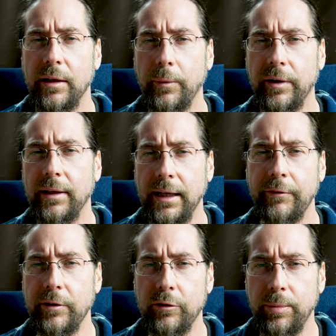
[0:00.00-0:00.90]
with an
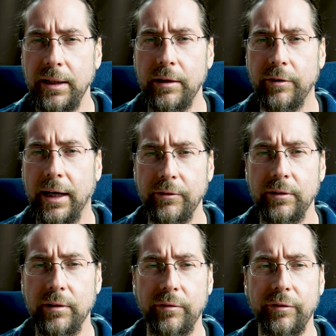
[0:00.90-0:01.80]
average speed of
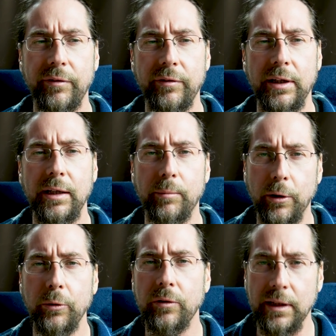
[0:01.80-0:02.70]
115,
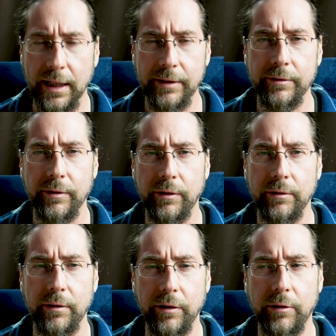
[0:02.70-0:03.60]
mostly
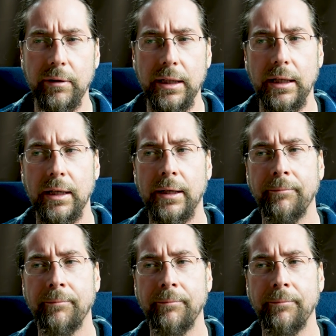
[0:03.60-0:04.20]
133,